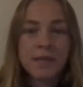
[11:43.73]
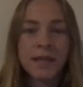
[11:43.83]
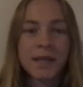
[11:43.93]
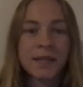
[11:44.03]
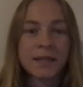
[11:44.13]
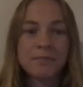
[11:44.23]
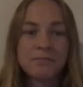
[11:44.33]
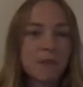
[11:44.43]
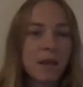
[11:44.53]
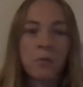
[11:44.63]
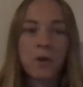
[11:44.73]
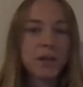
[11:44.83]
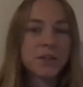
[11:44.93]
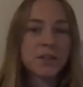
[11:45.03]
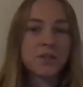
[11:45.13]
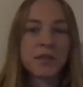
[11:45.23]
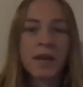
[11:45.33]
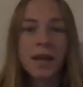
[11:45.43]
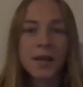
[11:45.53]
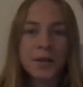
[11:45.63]
and I wanted to do
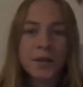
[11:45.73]
that.